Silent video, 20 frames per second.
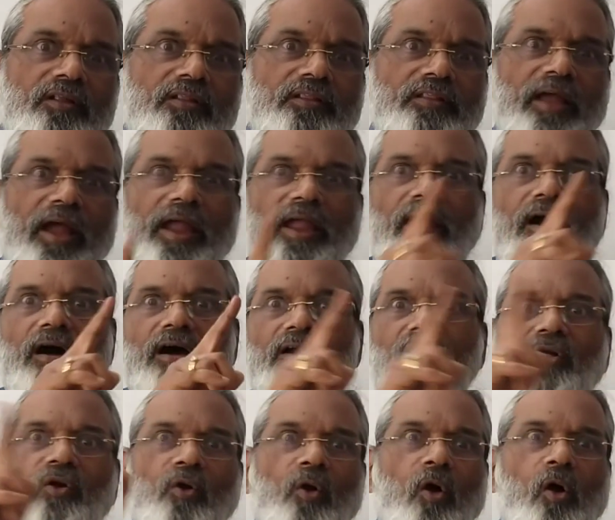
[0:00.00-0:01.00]
They are
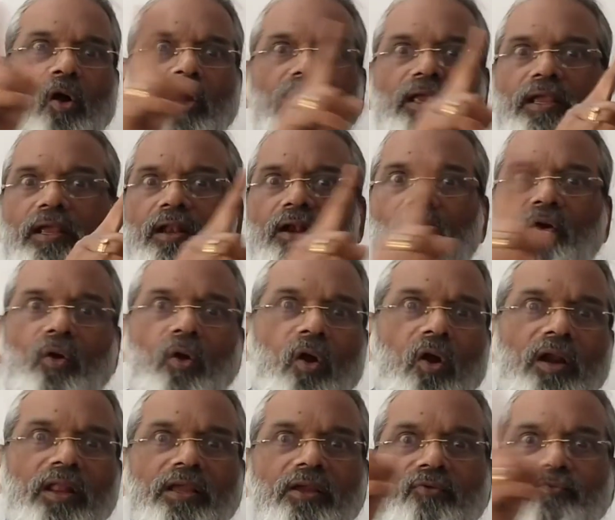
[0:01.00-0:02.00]
rolling,
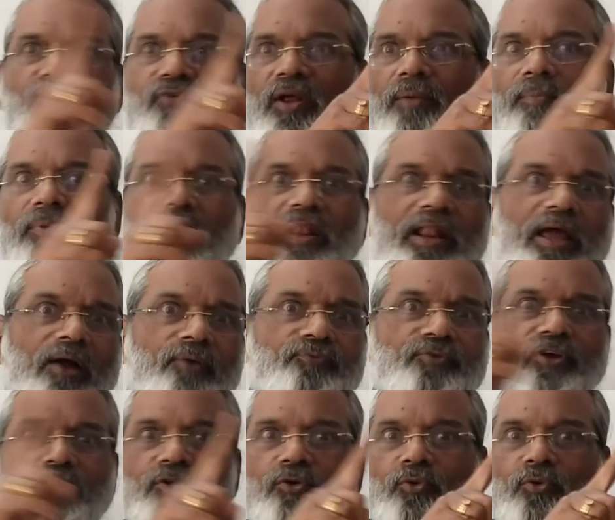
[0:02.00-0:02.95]
rolling from left